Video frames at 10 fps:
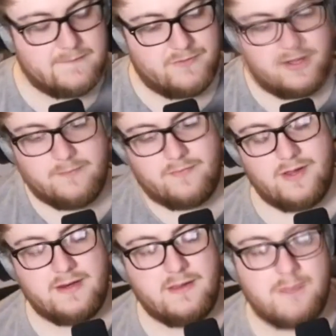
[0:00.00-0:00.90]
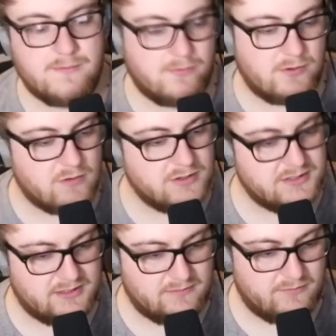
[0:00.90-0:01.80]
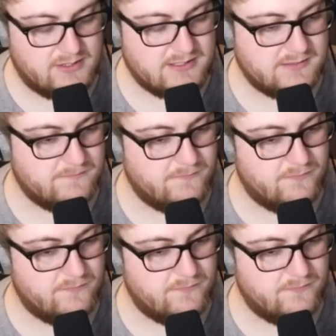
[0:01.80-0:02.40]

telling telling the people that you're asking advice,